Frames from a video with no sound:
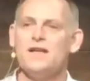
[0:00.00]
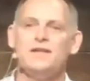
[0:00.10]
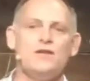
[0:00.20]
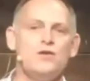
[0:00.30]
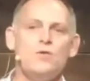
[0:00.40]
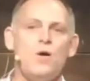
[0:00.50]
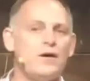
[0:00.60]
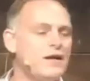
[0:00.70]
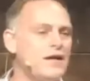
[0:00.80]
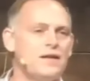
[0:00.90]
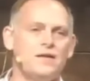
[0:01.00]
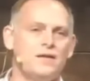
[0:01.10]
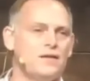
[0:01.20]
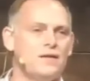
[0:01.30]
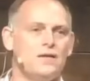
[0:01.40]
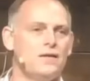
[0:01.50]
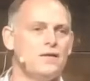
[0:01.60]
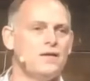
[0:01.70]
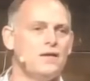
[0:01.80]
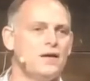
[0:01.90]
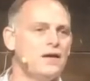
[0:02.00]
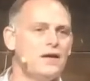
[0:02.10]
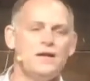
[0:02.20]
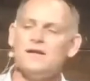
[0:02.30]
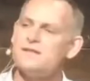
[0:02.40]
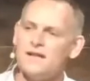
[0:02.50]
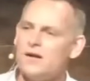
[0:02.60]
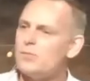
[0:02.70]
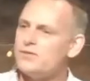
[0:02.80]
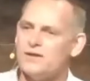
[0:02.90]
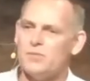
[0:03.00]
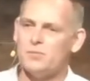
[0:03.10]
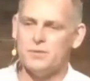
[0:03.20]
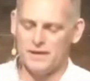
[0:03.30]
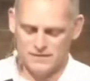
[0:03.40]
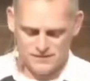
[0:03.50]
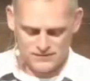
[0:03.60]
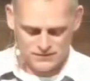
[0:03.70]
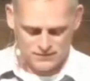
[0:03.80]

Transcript: then you are in a terrible, terrible place.